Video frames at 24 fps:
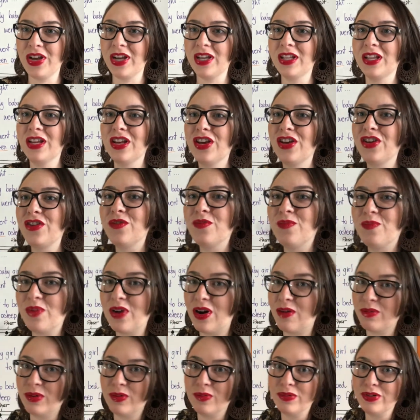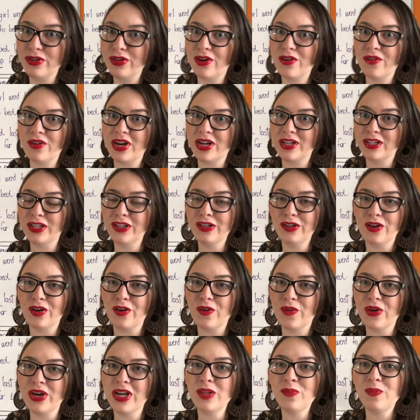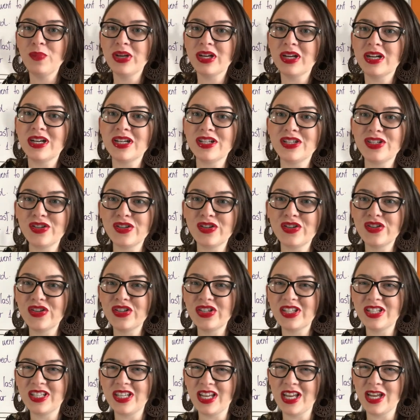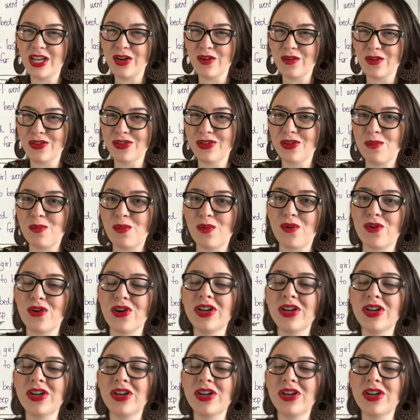You probably already know it because you could see here on the board,